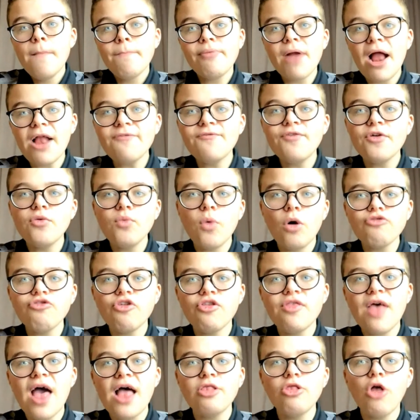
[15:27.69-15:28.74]
Bradford
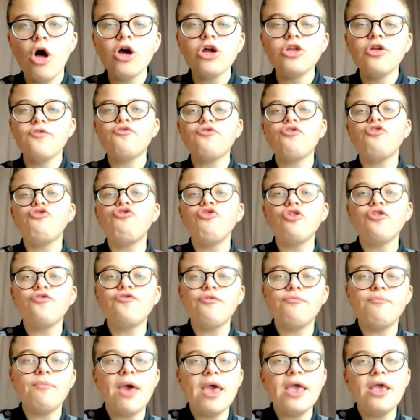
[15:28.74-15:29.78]
wasn't there long enough to judge
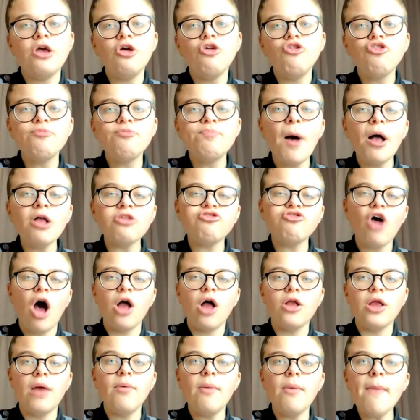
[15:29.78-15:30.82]
for me. Spot
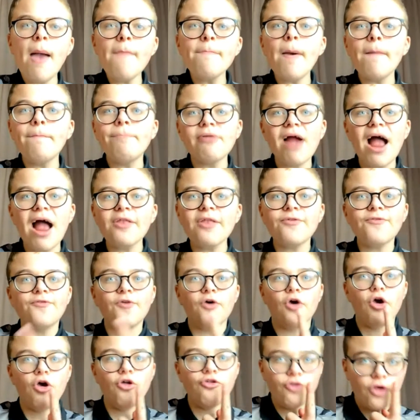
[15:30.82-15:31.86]
on. And remember
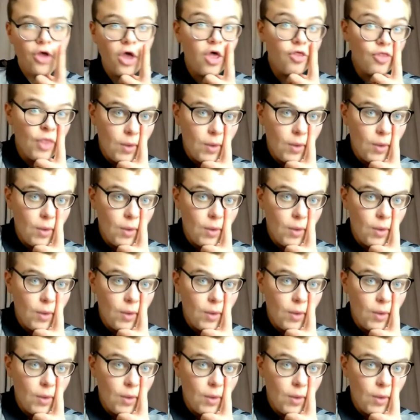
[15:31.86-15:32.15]
Bradford?